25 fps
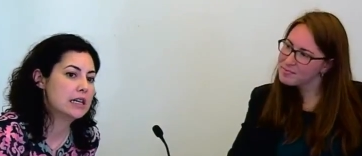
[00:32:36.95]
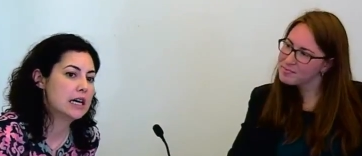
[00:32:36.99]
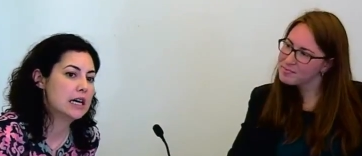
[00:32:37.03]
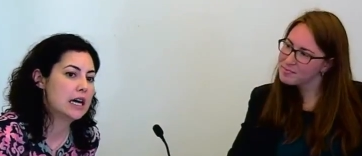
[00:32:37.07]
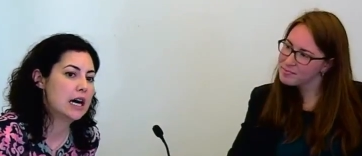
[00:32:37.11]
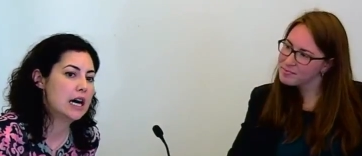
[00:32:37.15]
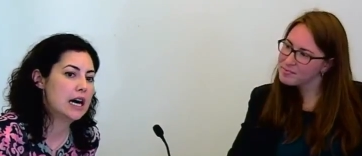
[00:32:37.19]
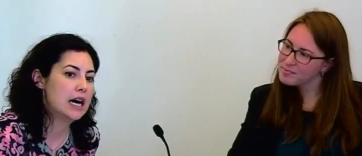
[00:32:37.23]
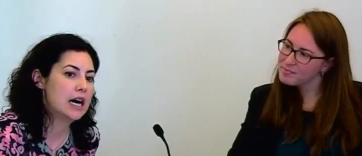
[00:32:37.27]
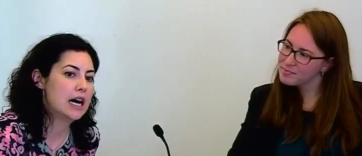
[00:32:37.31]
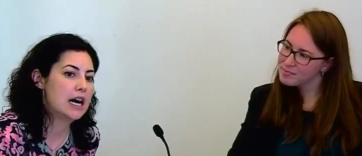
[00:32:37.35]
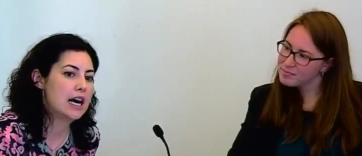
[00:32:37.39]

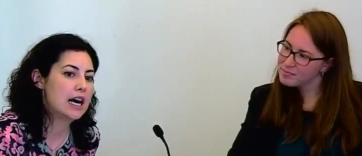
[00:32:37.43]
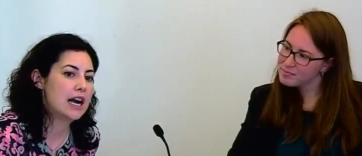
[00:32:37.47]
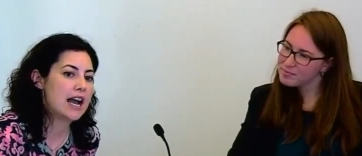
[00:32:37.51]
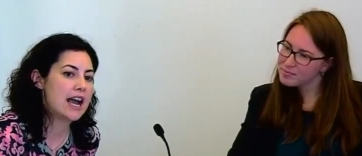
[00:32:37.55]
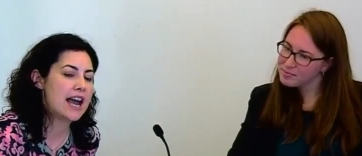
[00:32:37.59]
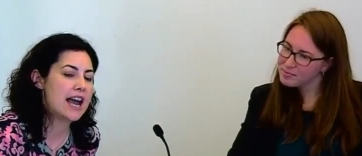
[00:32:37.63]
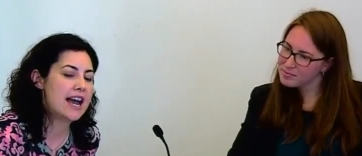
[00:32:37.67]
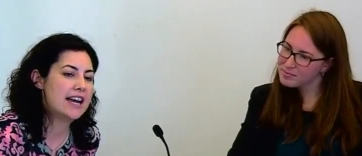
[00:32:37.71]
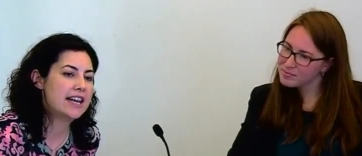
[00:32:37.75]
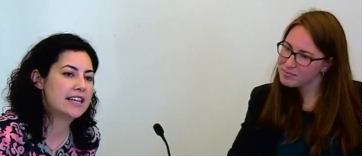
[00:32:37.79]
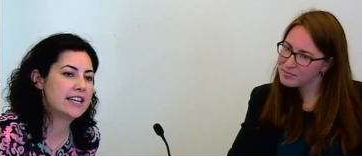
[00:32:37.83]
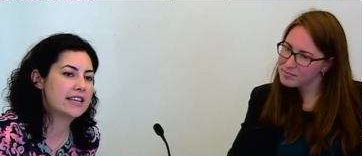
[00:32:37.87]
Speaker 1: Uh,
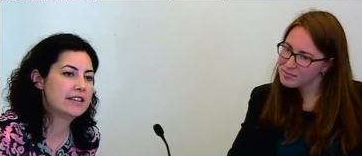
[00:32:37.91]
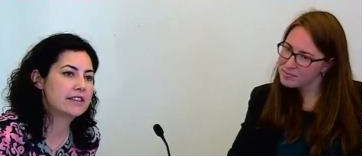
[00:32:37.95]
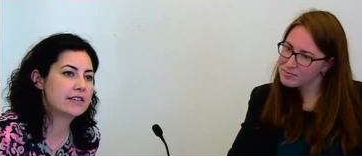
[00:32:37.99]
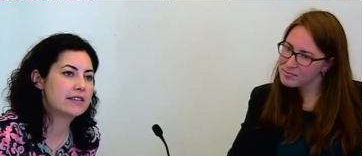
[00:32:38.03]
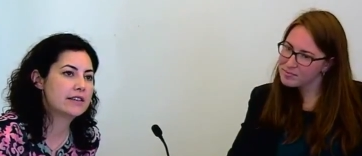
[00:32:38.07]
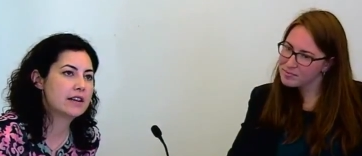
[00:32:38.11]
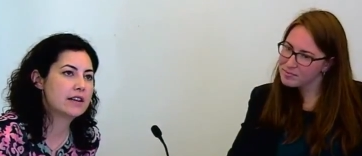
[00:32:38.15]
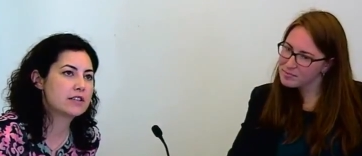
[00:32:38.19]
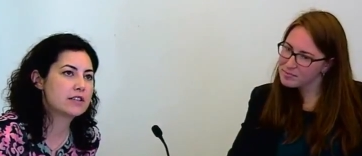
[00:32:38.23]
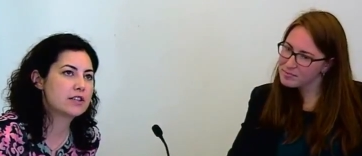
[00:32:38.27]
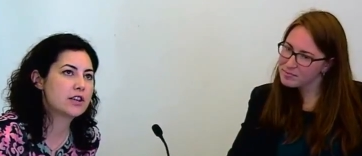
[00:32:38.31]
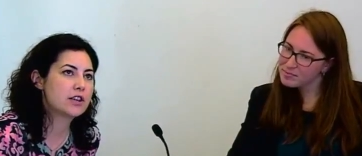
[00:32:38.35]
and
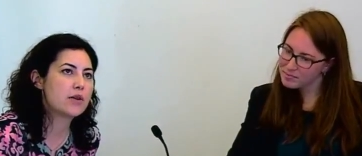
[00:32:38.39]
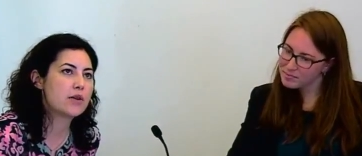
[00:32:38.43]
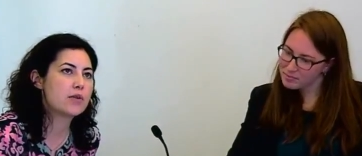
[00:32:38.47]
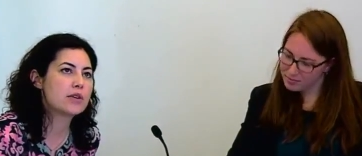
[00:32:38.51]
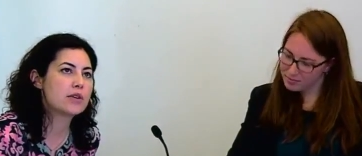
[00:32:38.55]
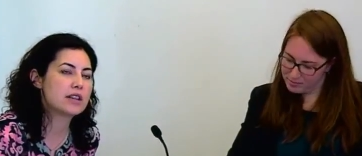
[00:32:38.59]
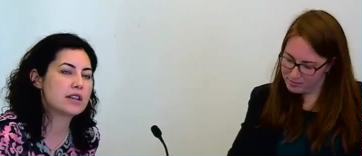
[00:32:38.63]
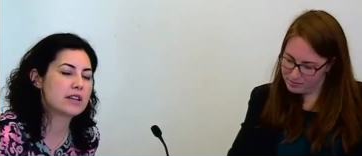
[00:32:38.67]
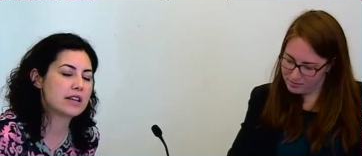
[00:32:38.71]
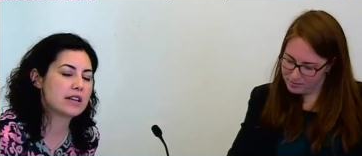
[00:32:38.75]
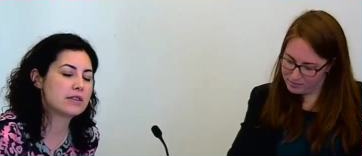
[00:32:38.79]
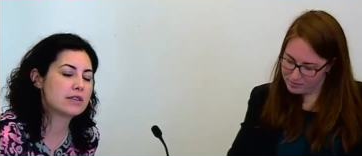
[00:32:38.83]
so
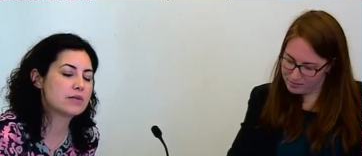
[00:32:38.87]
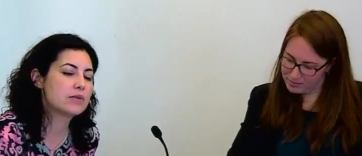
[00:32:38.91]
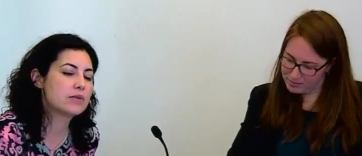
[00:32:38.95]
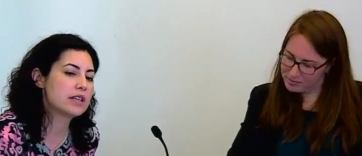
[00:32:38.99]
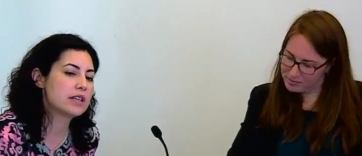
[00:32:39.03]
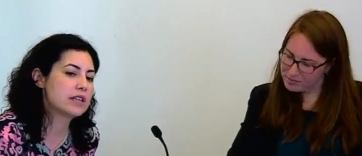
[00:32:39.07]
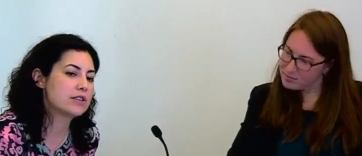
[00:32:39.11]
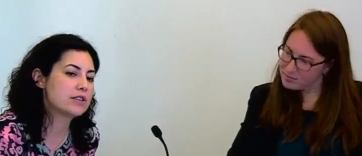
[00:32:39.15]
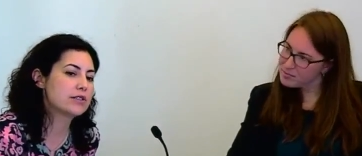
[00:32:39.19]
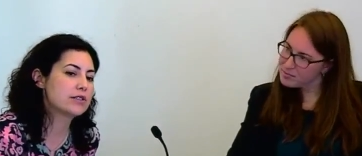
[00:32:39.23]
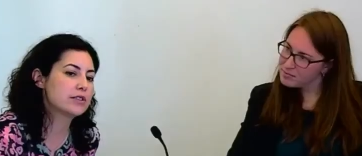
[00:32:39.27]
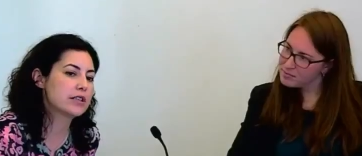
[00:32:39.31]
that's a really
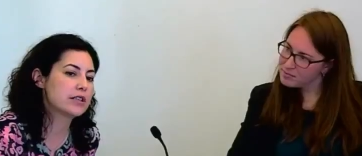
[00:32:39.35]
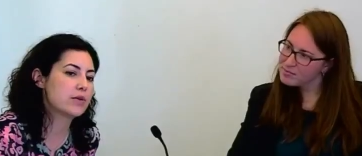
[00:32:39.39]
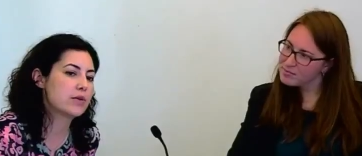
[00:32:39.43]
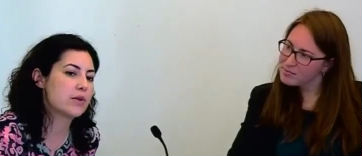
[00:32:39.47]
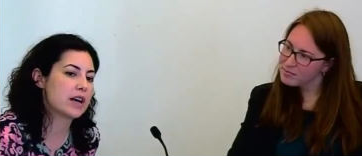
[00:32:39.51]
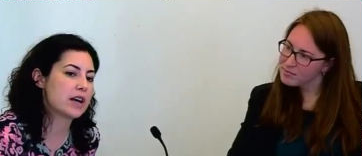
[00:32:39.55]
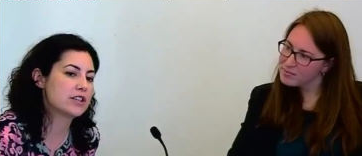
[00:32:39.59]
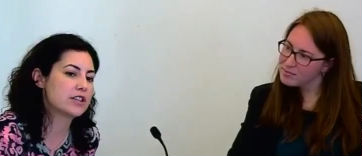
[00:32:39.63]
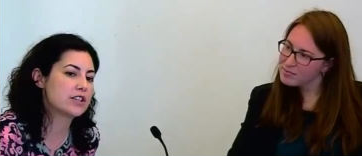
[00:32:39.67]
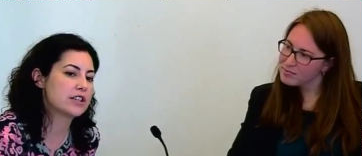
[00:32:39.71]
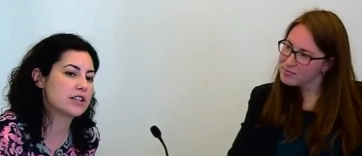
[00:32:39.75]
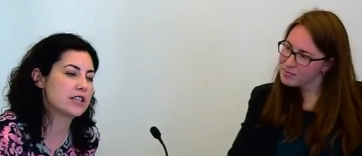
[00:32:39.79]
interesting
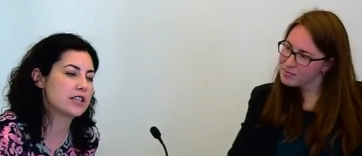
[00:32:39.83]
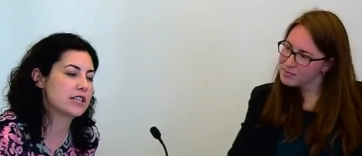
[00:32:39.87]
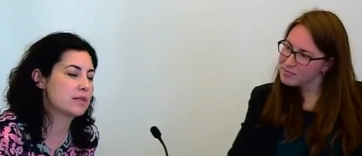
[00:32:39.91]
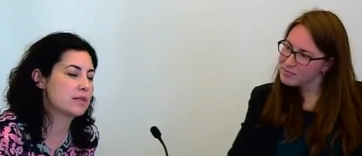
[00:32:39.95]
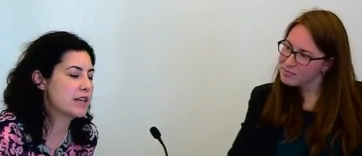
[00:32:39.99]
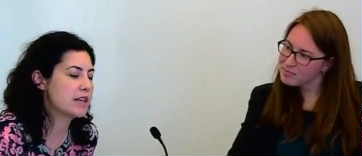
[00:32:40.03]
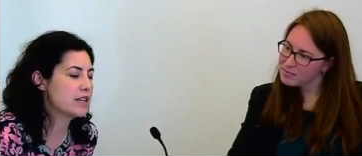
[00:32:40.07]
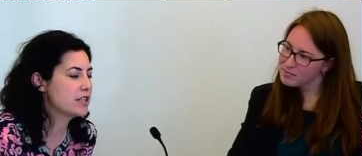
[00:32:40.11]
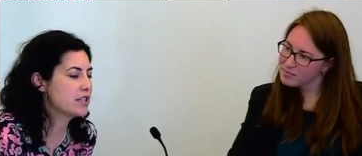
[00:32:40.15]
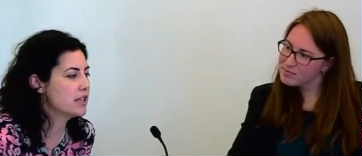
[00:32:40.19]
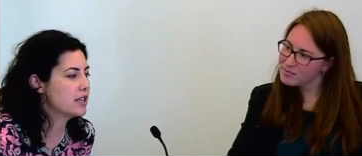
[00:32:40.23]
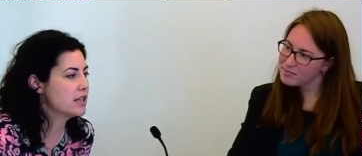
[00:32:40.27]
question,
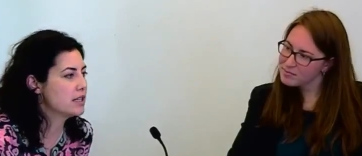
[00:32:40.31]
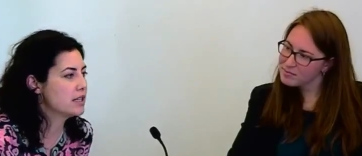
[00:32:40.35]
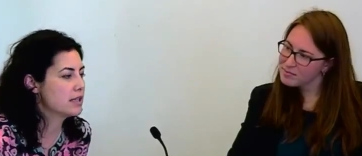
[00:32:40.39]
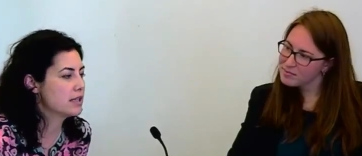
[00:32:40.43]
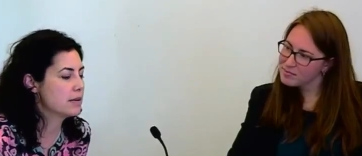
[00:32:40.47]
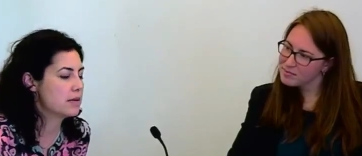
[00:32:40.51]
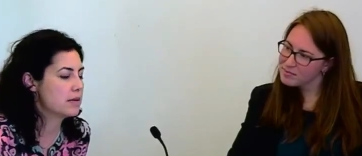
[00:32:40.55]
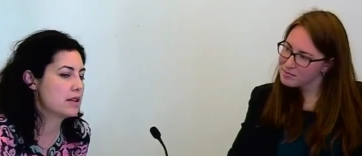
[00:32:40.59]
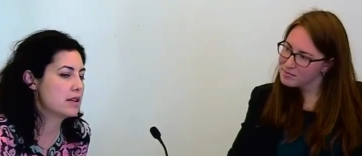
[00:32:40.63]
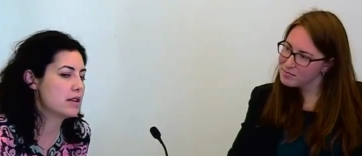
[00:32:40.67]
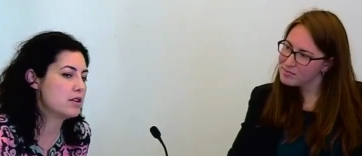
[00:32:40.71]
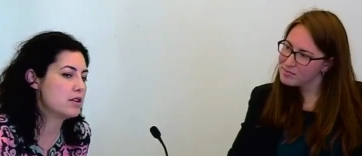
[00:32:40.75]
especially in
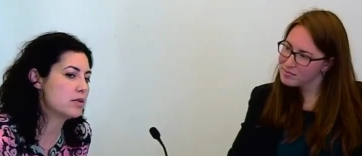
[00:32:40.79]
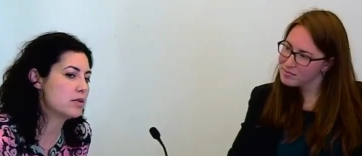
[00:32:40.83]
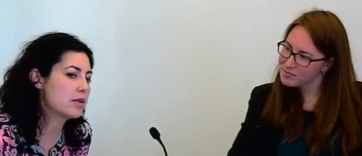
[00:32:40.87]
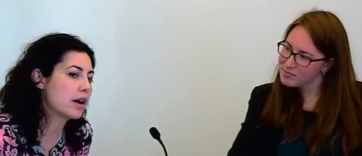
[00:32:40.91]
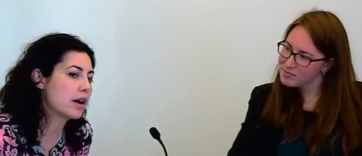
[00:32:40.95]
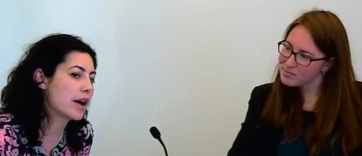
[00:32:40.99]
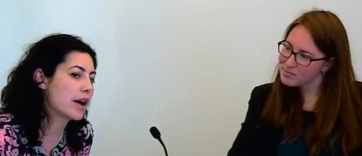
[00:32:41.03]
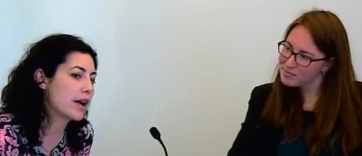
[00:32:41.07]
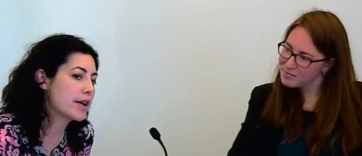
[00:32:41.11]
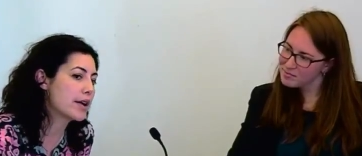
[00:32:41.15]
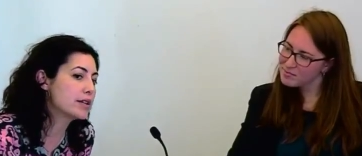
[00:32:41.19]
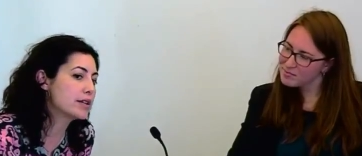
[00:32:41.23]
some of the newer
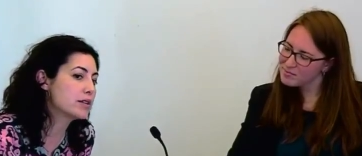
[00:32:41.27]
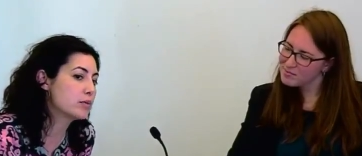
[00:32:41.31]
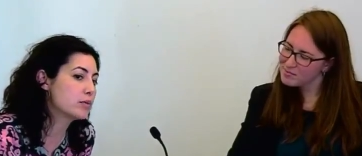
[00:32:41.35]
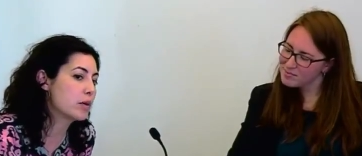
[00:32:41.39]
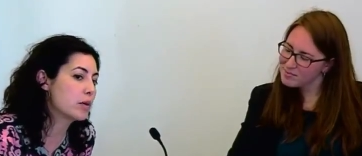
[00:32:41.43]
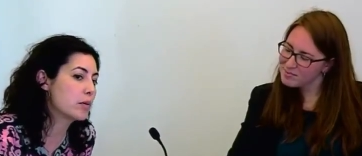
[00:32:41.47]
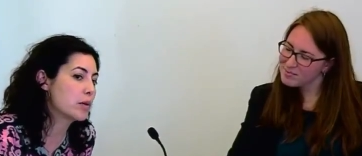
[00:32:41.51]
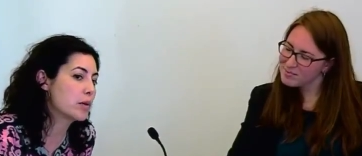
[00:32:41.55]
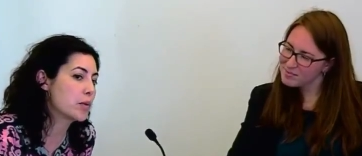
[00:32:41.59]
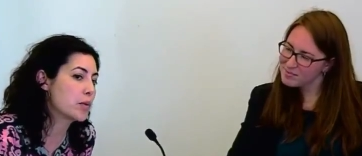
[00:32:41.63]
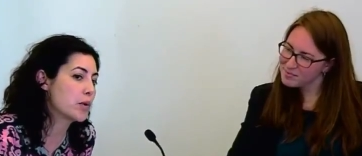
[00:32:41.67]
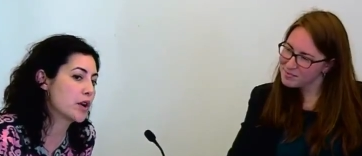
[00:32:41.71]
areas where
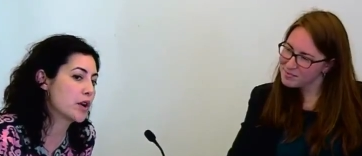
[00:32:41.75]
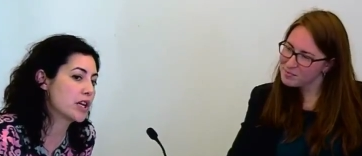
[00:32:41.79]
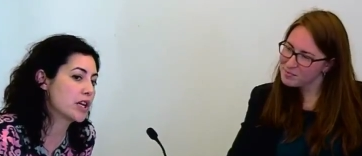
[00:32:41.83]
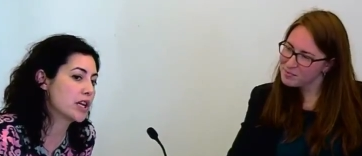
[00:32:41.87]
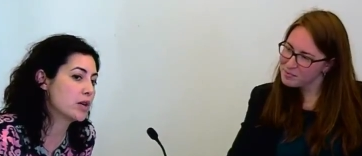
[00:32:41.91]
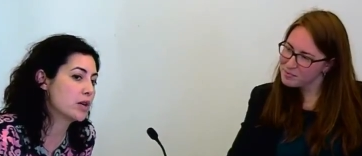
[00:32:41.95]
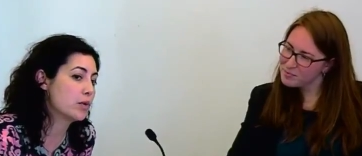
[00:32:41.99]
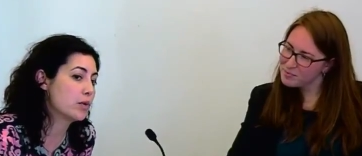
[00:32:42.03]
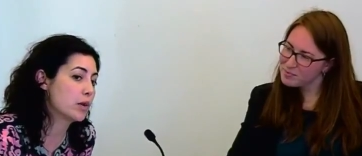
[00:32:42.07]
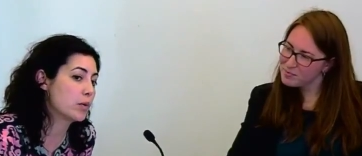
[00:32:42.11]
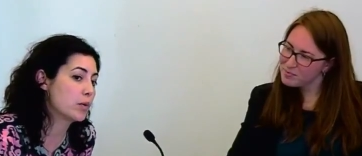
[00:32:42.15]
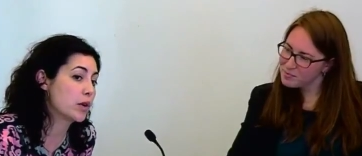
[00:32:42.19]
we're
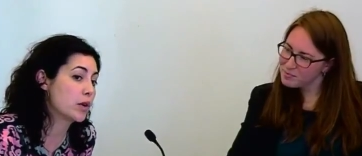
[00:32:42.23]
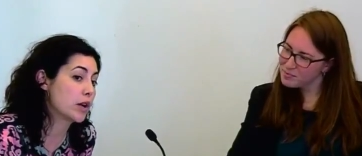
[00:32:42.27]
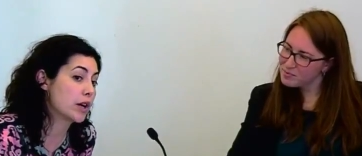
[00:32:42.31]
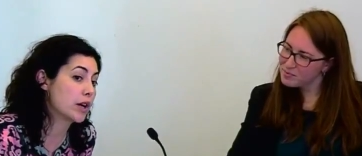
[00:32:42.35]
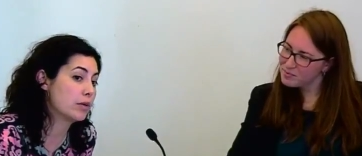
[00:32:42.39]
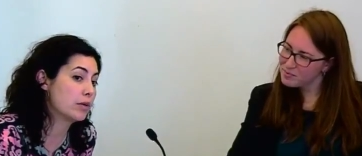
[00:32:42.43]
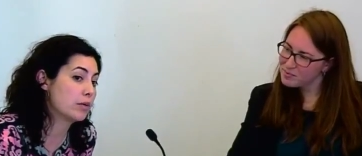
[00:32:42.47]
working, where we're,